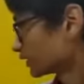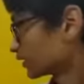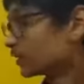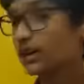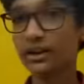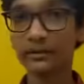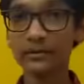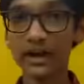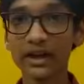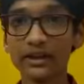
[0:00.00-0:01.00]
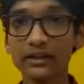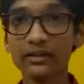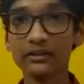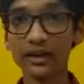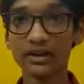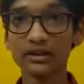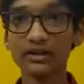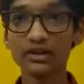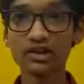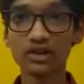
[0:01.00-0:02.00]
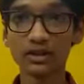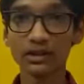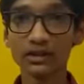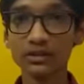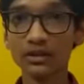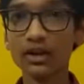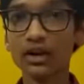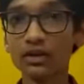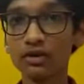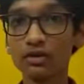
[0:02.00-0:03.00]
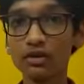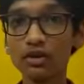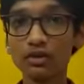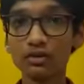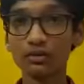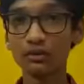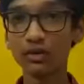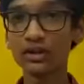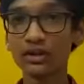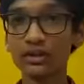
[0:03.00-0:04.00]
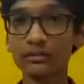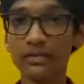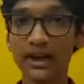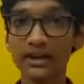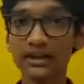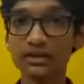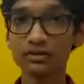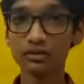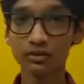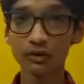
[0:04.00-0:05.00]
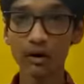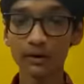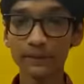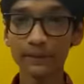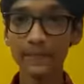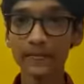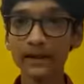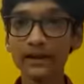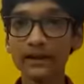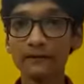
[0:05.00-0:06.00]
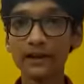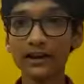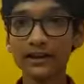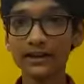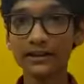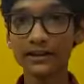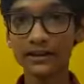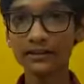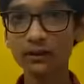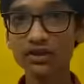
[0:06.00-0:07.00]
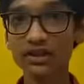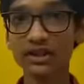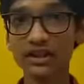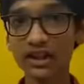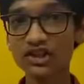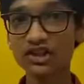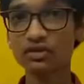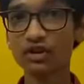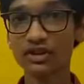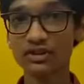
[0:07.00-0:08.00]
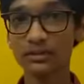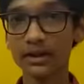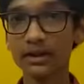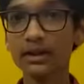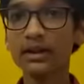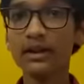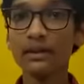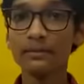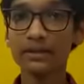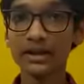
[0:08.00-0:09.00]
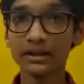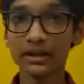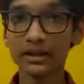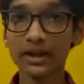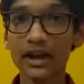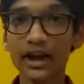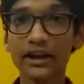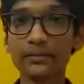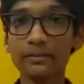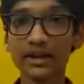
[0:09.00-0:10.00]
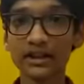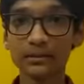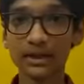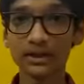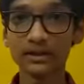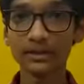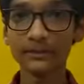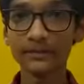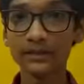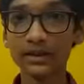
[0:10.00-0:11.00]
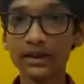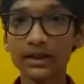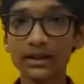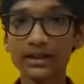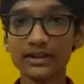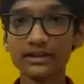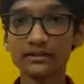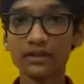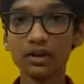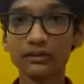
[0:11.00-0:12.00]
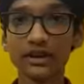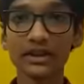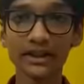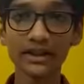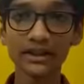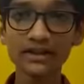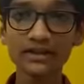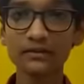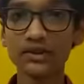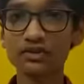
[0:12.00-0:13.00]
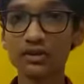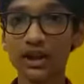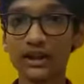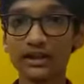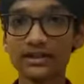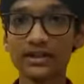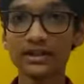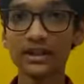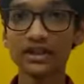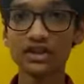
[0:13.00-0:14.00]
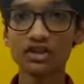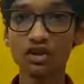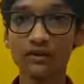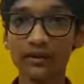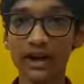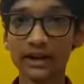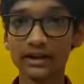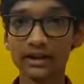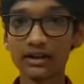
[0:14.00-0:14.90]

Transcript: with Rembrandt Van Rijn. Do you know what Rembrandt is known for? Well, he was a Dutch draughtsman, painter and printmaker. He is one of the greatest visual artists in the history of art